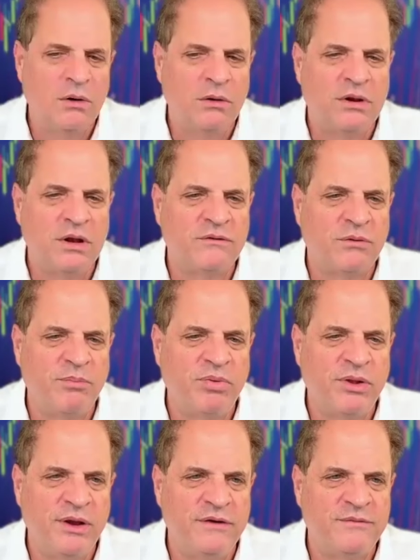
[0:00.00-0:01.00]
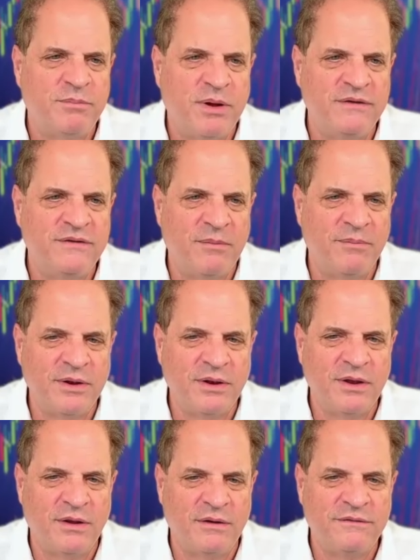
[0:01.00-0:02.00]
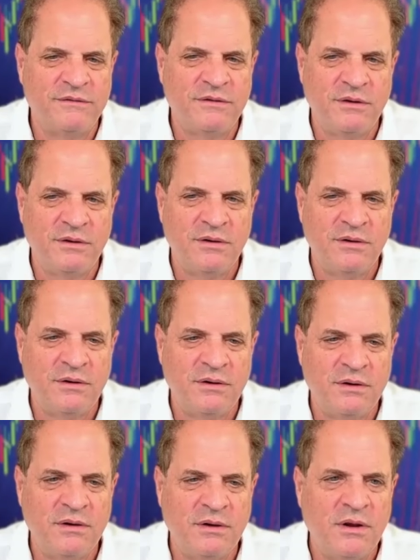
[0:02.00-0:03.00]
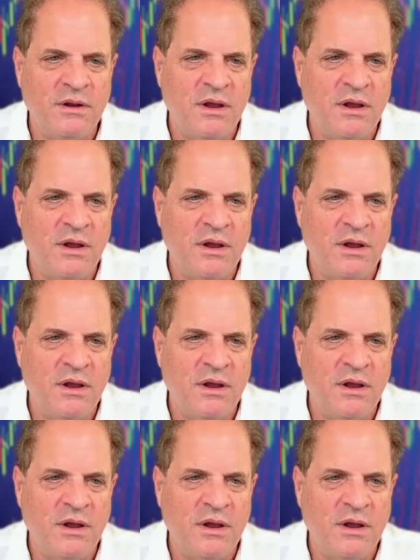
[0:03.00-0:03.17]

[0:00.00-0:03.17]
it gets replaced by something else yeah yeah